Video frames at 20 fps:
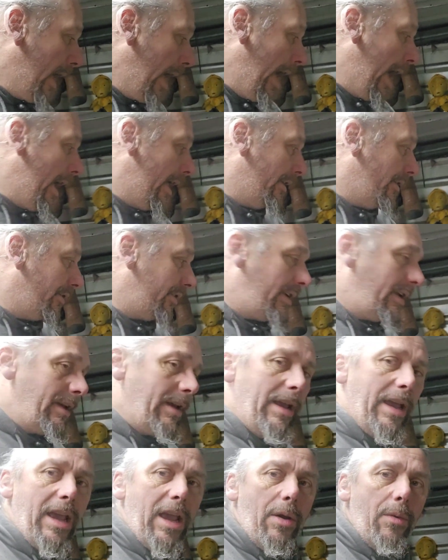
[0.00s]
And
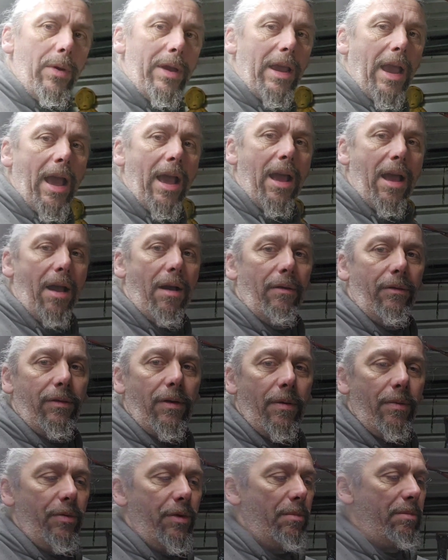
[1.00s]
here we
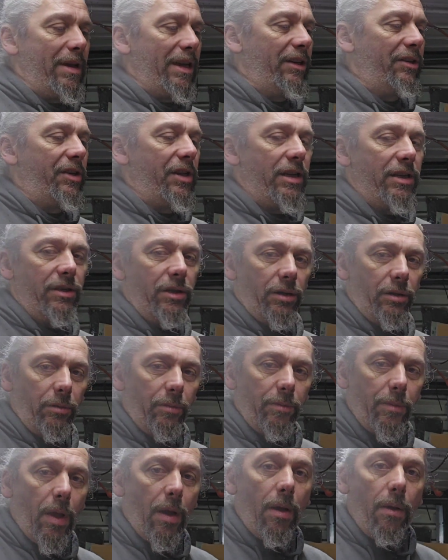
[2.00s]
have the BCU
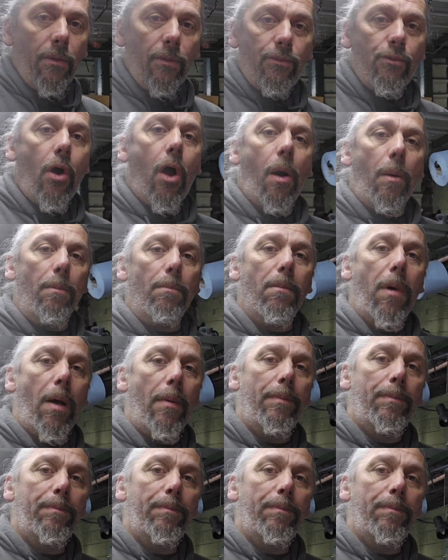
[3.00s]
from